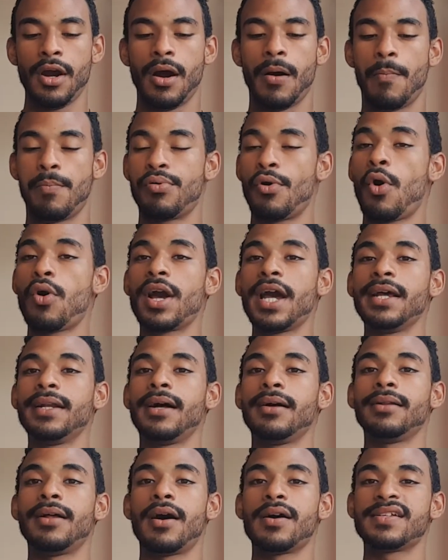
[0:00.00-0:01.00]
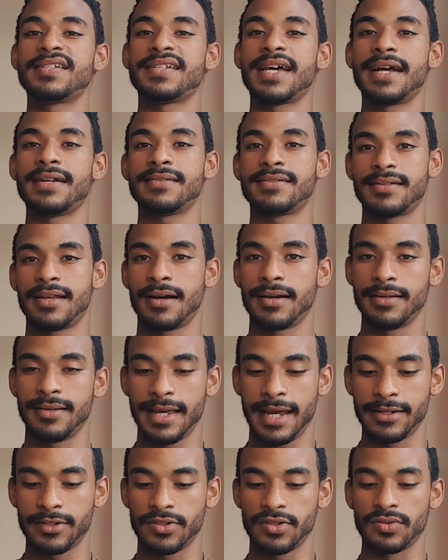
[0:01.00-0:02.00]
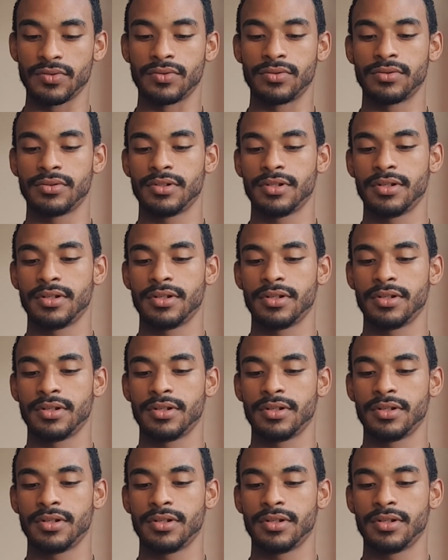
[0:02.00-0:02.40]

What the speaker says: Broken alongside Sangetsu.